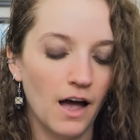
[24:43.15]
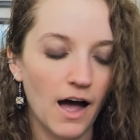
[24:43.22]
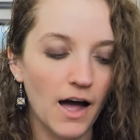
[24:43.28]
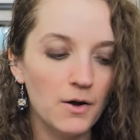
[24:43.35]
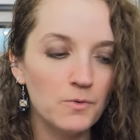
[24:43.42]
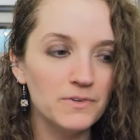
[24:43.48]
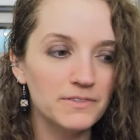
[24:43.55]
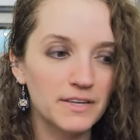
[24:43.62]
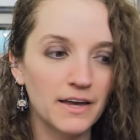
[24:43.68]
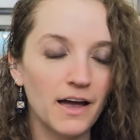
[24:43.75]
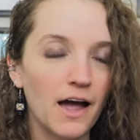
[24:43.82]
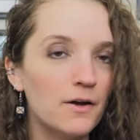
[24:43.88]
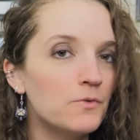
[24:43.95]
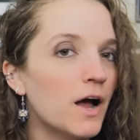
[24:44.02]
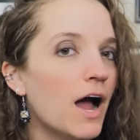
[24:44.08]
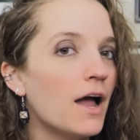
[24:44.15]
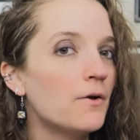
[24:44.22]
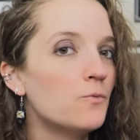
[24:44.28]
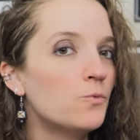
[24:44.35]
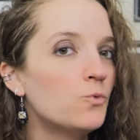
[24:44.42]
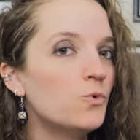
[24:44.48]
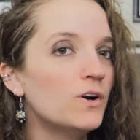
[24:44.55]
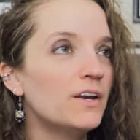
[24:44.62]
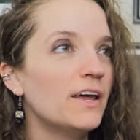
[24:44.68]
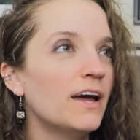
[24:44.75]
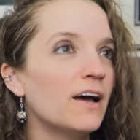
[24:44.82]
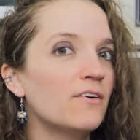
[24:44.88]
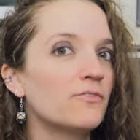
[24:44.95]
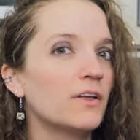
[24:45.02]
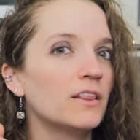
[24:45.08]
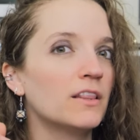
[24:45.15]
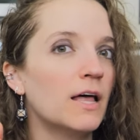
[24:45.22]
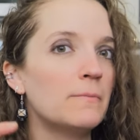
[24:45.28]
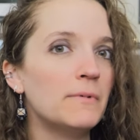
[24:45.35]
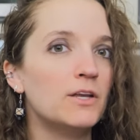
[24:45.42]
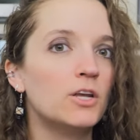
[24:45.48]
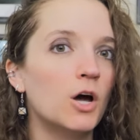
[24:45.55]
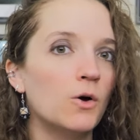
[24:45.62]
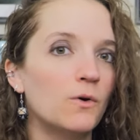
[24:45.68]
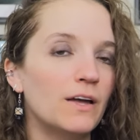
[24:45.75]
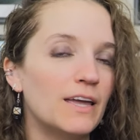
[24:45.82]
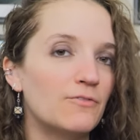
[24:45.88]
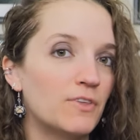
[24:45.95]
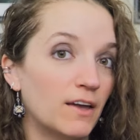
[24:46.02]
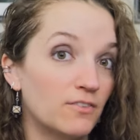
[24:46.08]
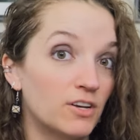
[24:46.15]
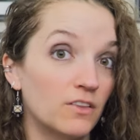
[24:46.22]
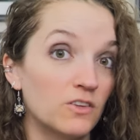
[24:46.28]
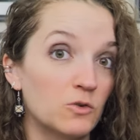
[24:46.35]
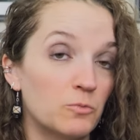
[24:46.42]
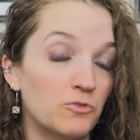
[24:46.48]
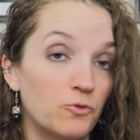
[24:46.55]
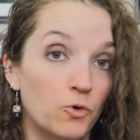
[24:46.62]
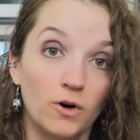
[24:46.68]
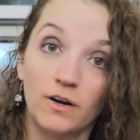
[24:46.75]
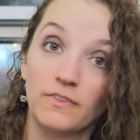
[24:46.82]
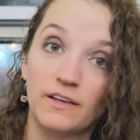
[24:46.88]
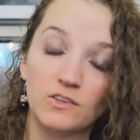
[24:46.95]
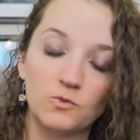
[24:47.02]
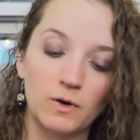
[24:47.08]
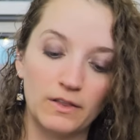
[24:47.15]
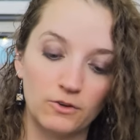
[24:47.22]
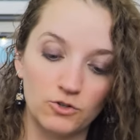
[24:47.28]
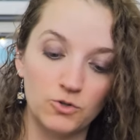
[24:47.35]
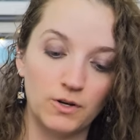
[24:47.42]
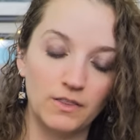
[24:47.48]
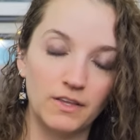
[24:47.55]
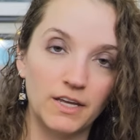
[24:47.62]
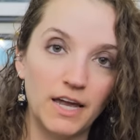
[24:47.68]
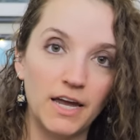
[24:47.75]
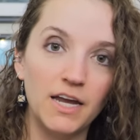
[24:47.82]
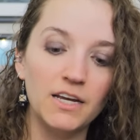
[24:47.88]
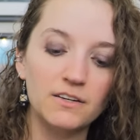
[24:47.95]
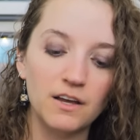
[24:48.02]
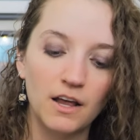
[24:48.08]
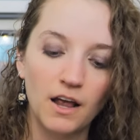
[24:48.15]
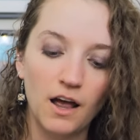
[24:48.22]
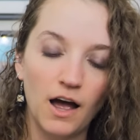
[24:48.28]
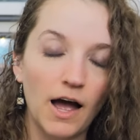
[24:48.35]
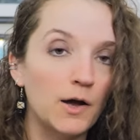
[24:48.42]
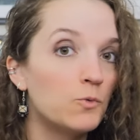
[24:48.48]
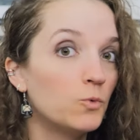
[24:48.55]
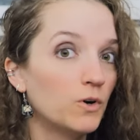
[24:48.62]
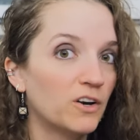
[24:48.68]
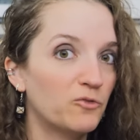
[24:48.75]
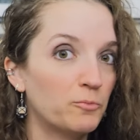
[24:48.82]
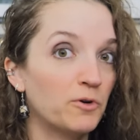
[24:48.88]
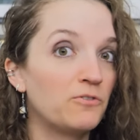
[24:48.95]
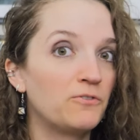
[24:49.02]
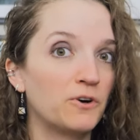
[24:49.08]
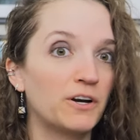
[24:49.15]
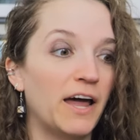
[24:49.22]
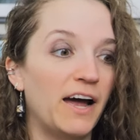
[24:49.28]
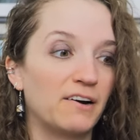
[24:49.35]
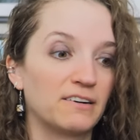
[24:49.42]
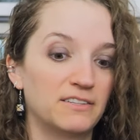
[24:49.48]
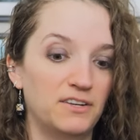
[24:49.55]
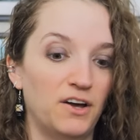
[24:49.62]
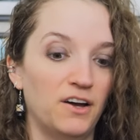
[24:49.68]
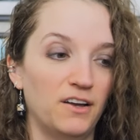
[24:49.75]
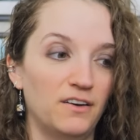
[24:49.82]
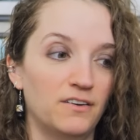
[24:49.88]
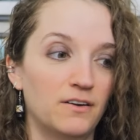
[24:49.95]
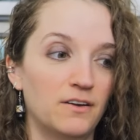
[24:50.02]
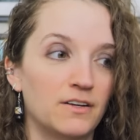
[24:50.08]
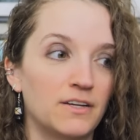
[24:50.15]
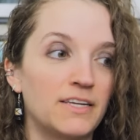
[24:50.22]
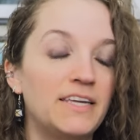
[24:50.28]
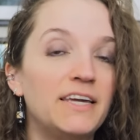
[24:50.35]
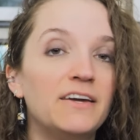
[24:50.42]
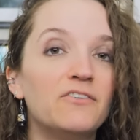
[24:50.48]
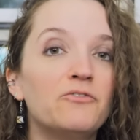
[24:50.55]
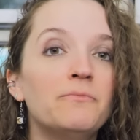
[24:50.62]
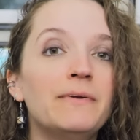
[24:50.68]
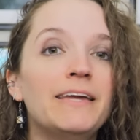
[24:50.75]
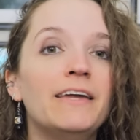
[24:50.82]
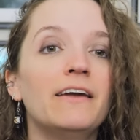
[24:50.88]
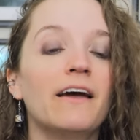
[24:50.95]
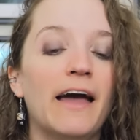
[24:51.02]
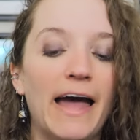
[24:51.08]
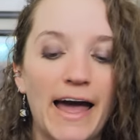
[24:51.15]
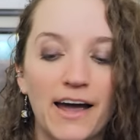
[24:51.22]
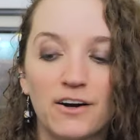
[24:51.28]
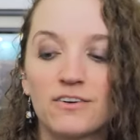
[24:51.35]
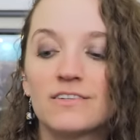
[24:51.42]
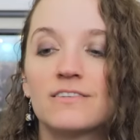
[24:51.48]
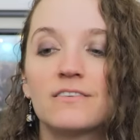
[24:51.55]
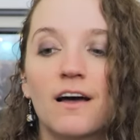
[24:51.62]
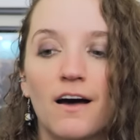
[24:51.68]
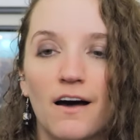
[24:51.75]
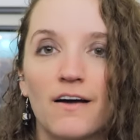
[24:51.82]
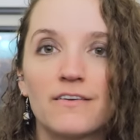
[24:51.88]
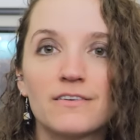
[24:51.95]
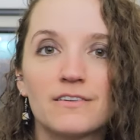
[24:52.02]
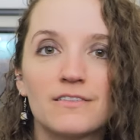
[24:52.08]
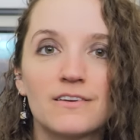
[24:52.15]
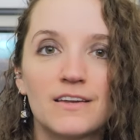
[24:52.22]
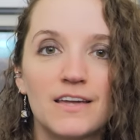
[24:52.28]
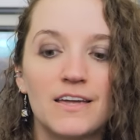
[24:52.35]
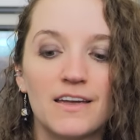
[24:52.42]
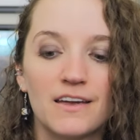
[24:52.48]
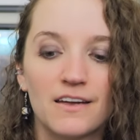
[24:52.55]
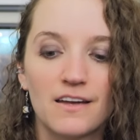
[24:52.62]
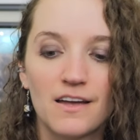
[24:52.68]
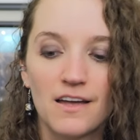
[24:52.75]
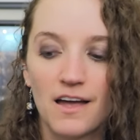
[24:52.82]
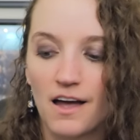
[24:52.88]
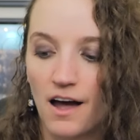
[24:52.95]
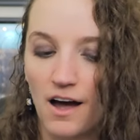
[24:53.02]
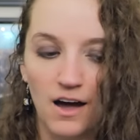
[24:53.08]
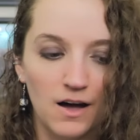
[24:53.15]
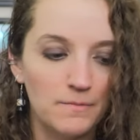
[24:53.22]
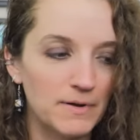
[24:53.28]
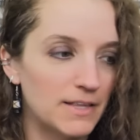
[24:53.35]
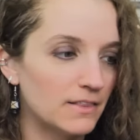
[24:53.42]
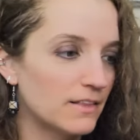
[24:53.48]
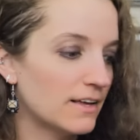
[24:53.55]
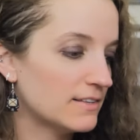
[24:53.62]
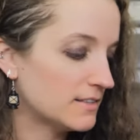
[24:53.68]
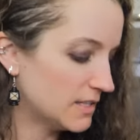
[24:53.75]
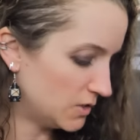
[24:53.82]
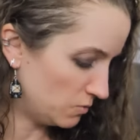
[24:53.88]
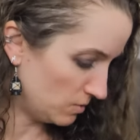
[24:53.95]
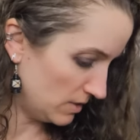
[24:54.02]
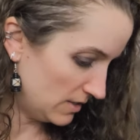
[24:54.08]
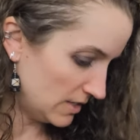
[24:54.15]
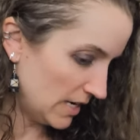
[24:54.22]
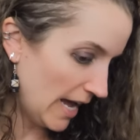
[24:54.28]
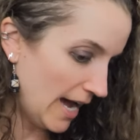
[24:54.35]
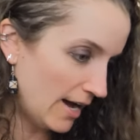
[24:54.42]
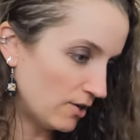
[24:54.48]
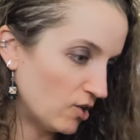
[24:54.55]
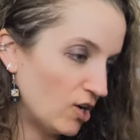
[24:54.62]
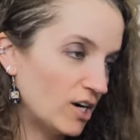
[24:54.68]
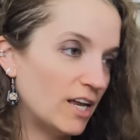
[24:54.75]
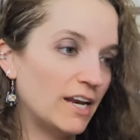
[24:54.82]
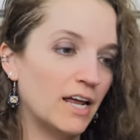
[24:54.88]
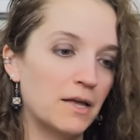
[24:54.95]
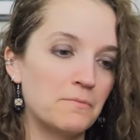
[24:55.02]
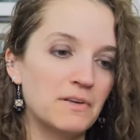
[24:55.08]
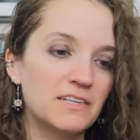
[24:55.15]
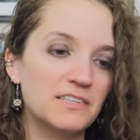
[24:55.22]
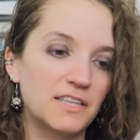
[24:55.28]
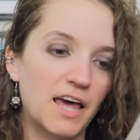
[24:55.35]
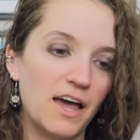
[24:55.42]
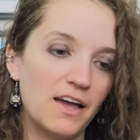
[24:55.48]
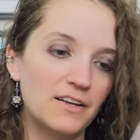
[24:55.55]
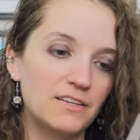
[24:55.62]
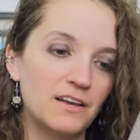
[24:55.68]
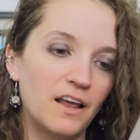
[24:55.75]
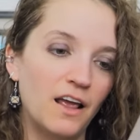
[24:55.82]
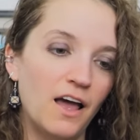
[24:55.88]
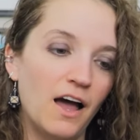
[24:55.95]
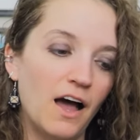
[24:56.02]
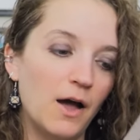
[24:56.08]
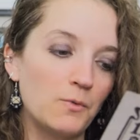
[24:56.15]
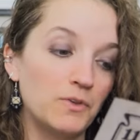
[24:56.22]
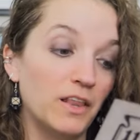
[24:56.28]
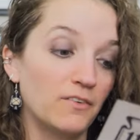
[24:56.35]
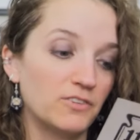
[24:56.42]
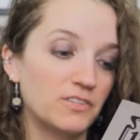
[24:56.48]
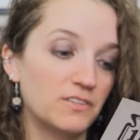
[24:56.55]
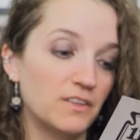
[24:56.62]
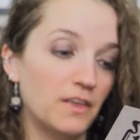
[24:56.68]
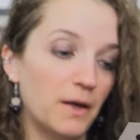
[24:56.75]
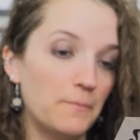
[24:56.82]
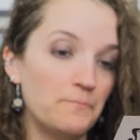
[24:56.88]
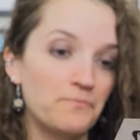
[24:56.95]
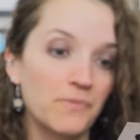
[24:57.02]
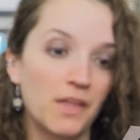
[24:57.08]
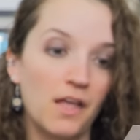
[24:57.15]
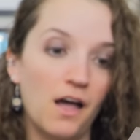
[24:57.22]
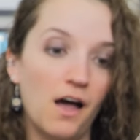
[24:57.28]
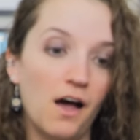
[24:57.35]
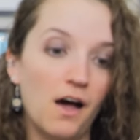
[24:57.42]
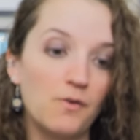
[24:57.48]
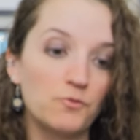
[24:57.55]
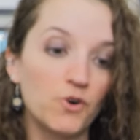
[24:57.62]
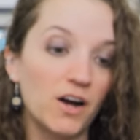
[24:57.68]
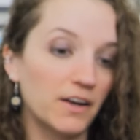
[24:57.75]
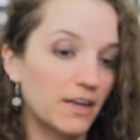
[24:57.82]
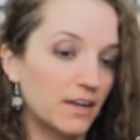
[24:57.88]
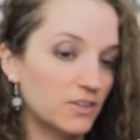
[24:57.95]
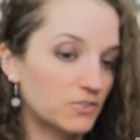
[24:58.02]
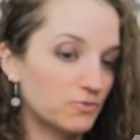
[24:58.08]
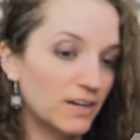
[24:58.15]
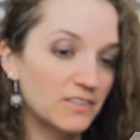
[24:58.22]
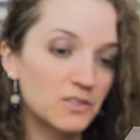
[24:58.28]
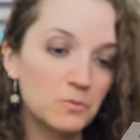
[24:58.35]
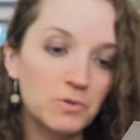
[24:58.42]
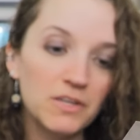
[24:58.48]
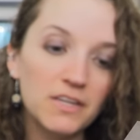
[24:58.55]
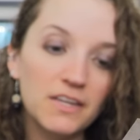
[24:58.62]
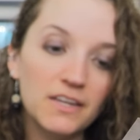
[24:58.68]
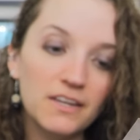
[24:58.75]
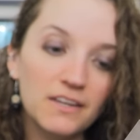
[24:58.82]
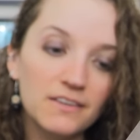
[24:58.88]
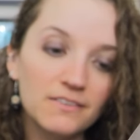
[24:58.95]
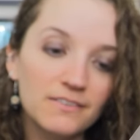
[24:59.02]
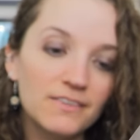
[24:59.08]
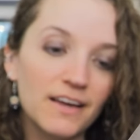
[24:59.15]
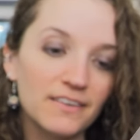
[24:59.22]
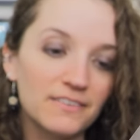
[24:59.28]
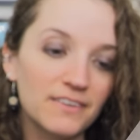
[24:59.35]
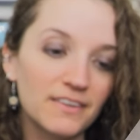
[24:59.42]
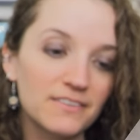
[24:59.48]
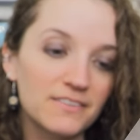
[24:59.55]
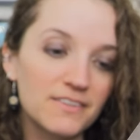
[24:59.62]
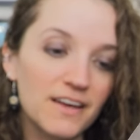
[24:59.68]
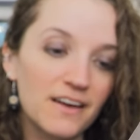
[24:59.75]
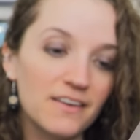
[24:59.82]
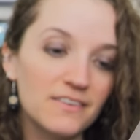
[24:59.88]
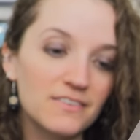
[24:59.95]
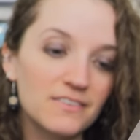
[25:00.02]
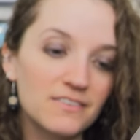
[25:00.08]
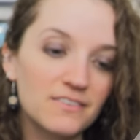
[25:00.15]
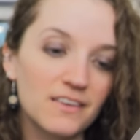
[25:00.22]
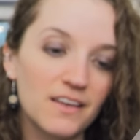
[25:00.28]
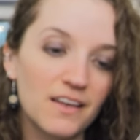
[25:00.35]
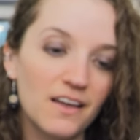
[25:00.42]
I will say I would have, let me know if they have done this before and that's why they're doing the gate. I would have preferred Hagrid's hut. Give me Hagrid's hut, the key. Unless this was an add-on and I missed that, I would love to see that. Rock Cakes recipe. Yes, yes, yes.